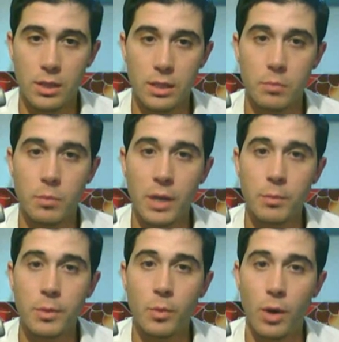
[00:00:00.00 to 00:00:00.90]
It
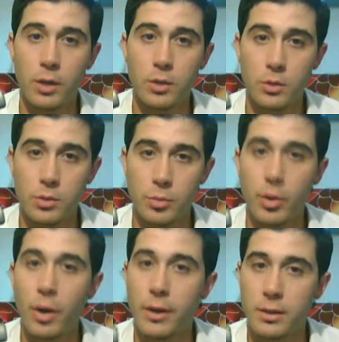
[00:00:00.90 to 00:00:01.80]
made me want to use the
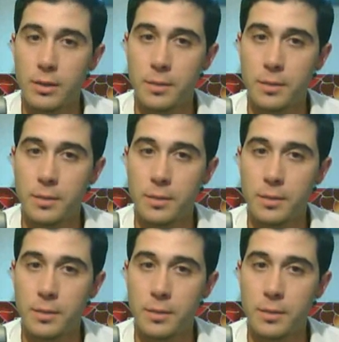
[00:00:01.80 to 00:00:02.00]
product.